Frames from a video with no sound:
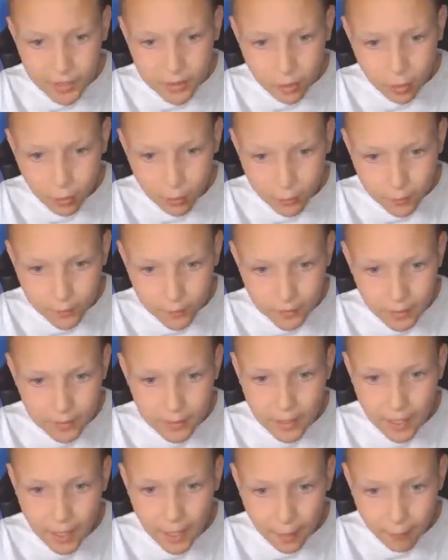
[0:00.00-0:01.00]
of the
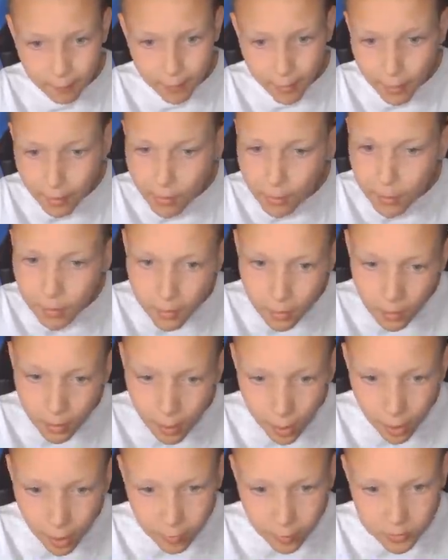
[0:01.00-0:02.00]
area.
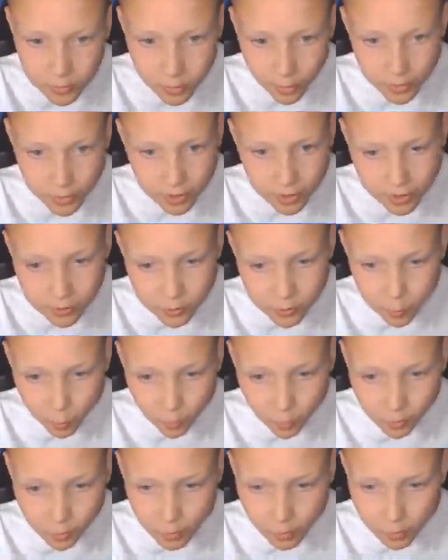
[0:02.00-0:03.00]
Um, so I just want
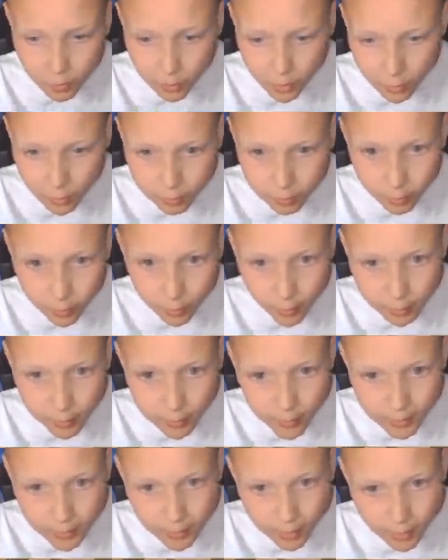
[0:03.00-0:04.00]
to
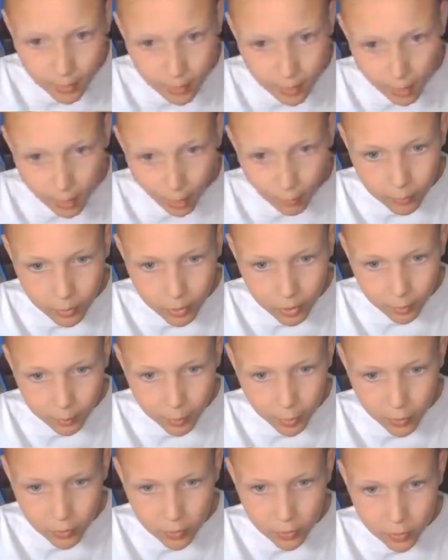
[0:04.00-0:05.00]
probably, I'm going to
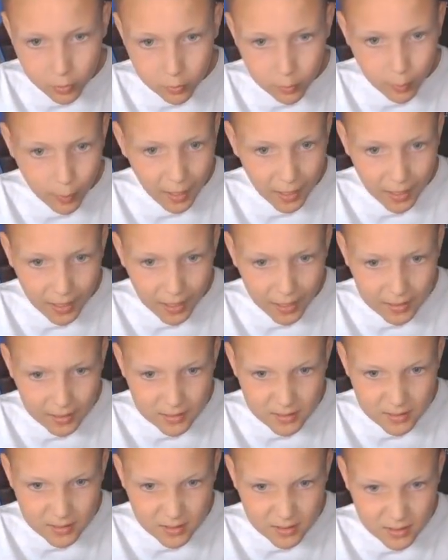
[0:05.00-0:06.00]
put them
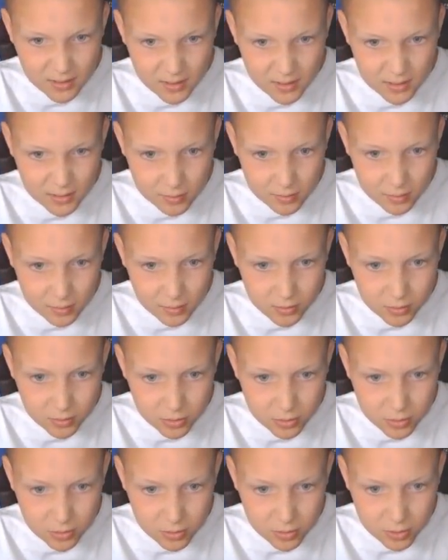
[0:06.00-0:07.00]
as
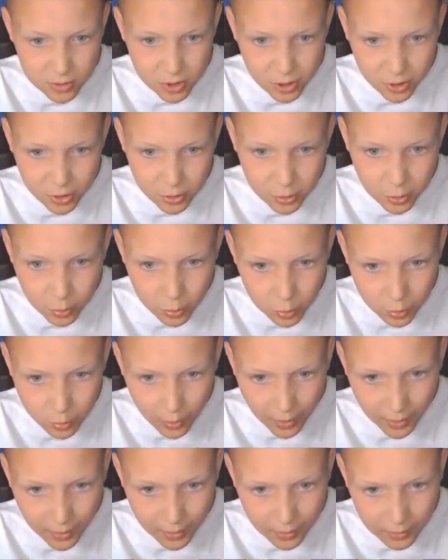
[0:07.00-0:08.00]
two
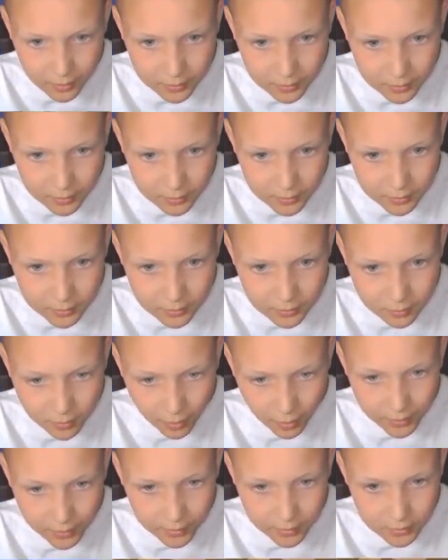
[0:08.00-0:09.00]
and
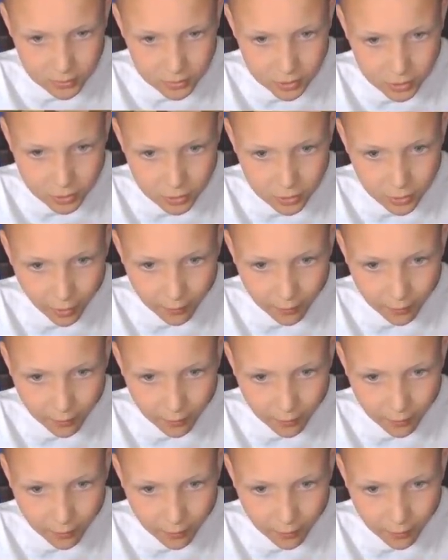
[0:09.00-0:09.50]
like two like